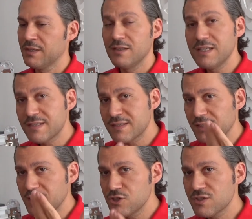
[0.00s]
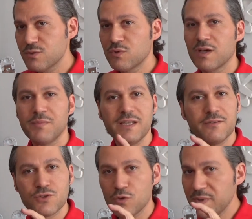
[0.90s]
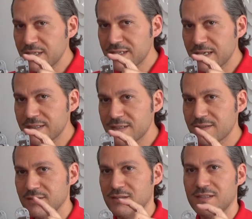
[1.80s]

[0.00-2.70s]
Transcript: These hinges do come in so many sizes.